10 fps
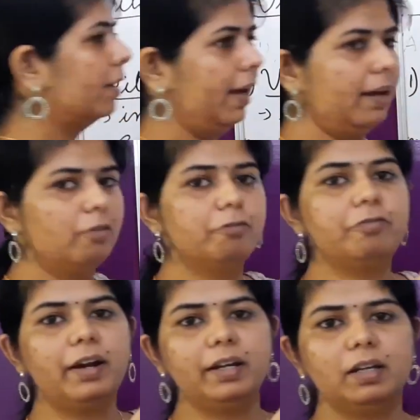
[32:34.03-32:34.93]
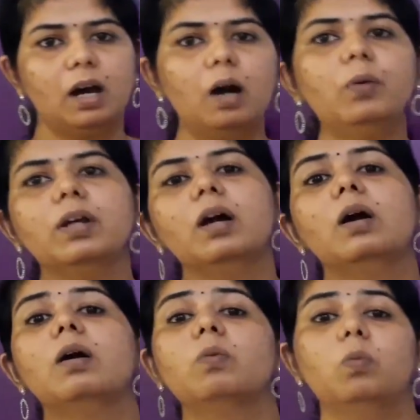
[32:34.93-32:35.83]
K. Find
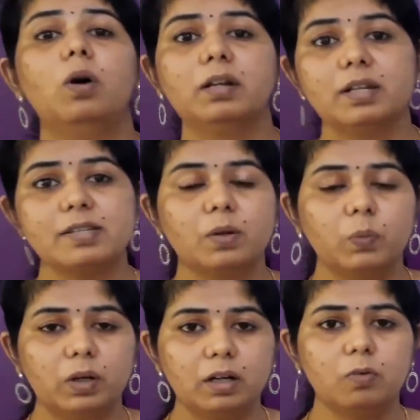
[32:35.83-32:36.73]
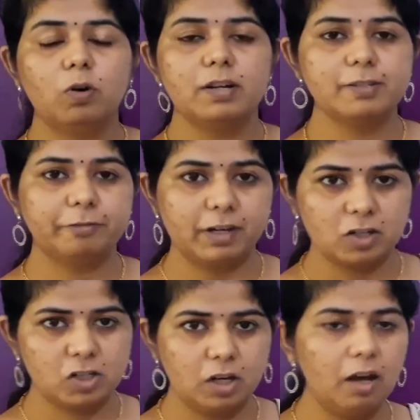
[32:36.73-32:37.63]
out what is the work, what is the
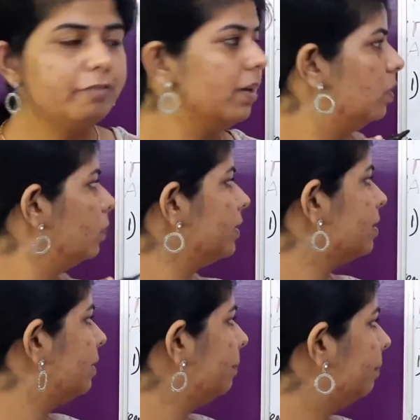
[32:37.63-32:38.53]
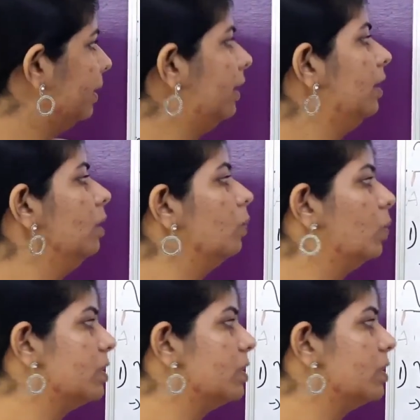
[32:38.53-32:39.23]
function of vitamin B,